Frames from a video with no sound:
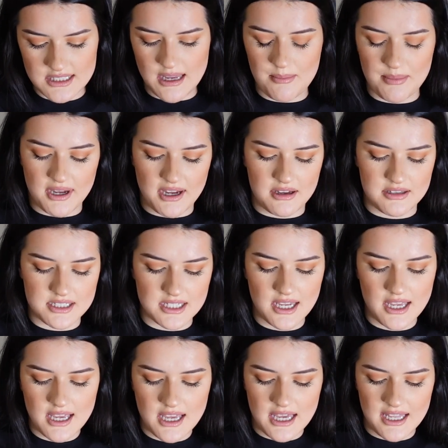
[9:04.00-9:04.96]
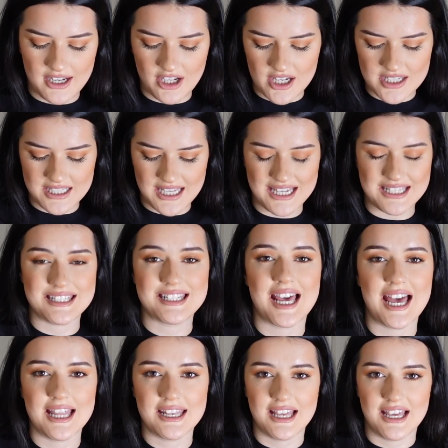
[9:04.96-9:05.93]
£10 and I got a size
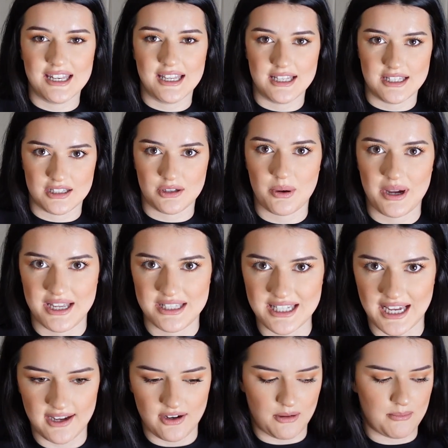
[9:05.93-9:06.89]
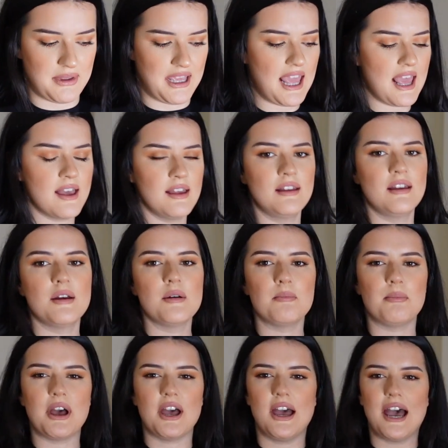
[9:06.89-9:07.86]
10 and it is quite tight on me.
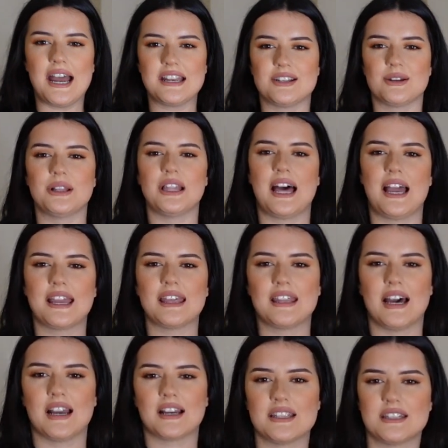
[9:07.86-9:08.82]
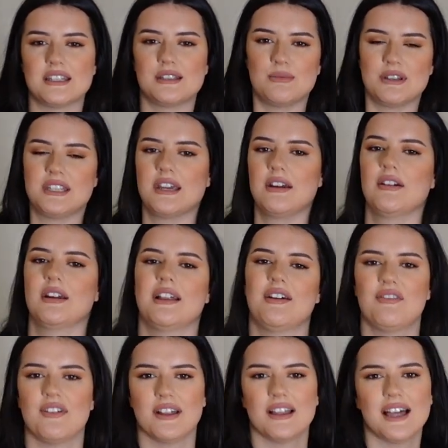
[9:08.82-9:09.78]
But I do like that because this material I
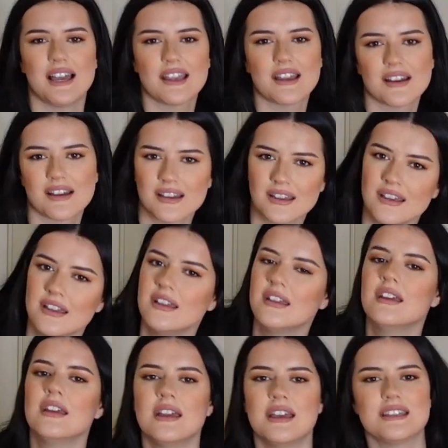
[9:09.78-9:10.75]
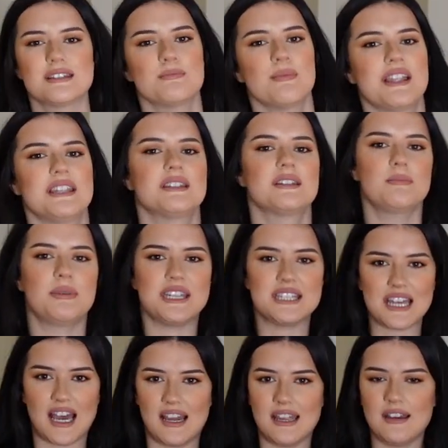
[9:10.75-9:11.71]
feel like is meant to be
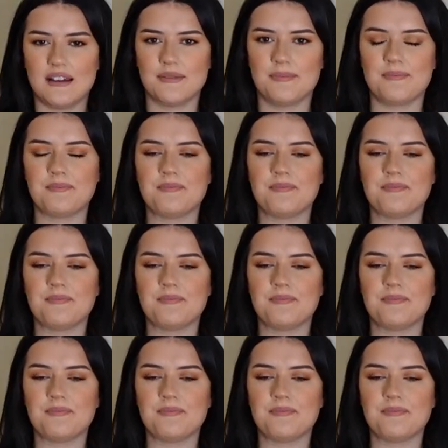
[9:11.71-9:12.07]
tight.